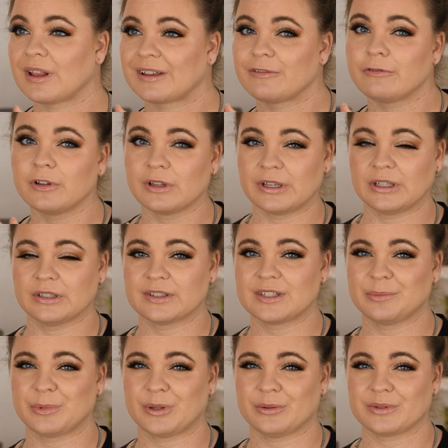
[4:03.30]
like filling in
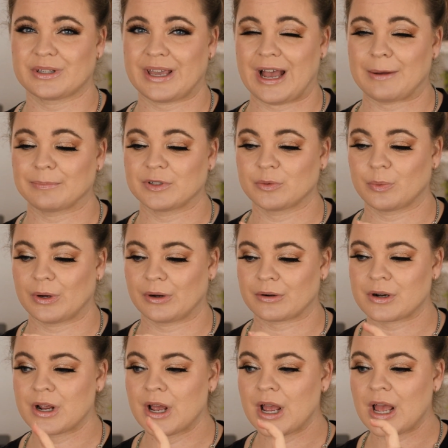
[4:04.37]
some of those gaps where
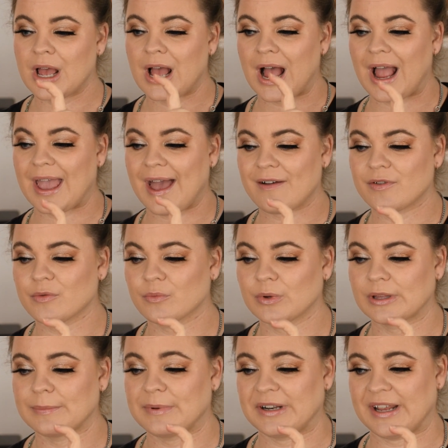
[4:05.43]
I haven't
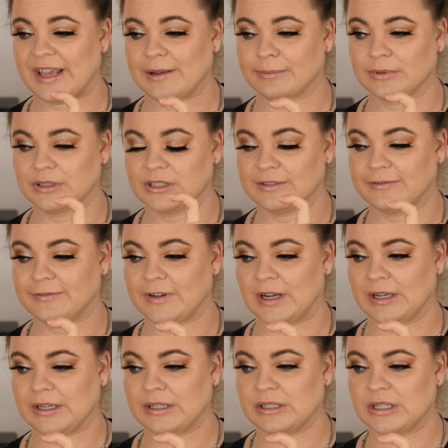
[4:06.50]
really been able to
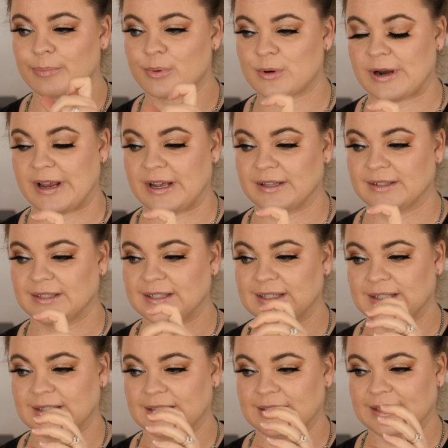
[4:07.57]
find brands
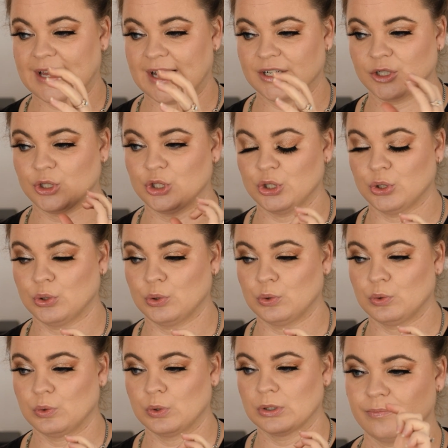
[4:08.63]
that
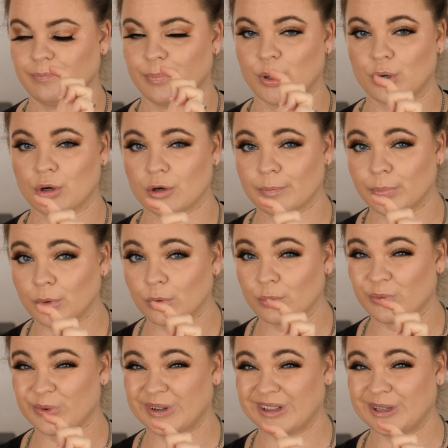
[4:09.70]
do purple
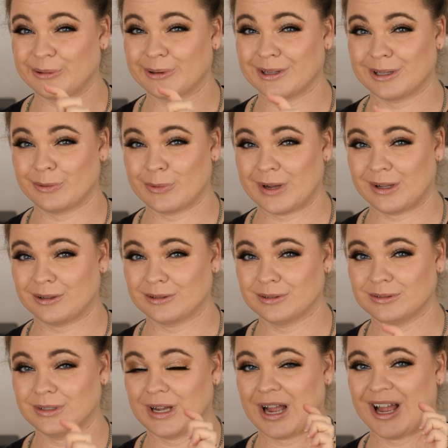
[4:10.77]
really, really well.
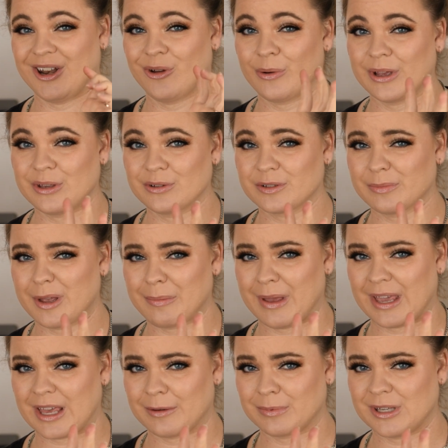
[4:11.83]
I know I use my
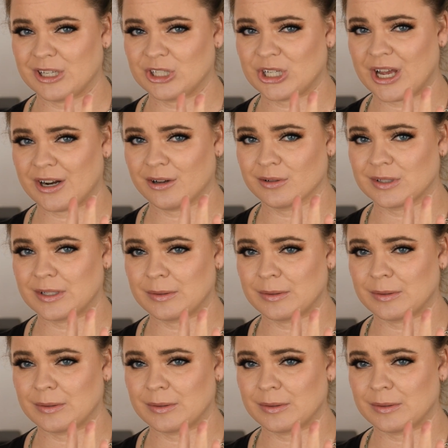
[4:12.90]
Makeup Geek shadows